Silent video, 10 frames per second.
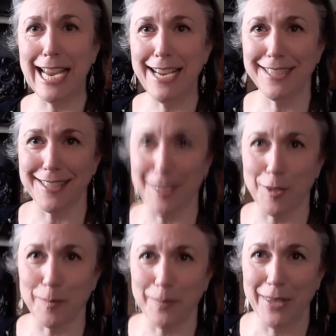eggs in
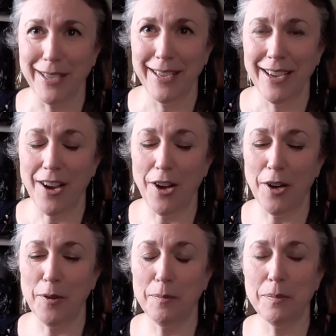them,
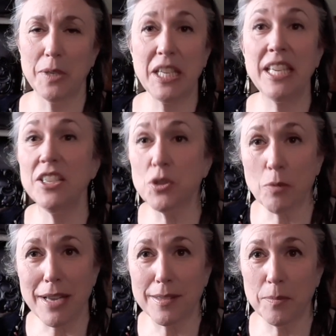quiche
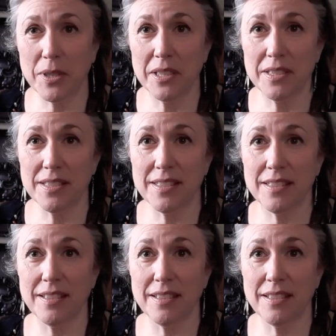recipes,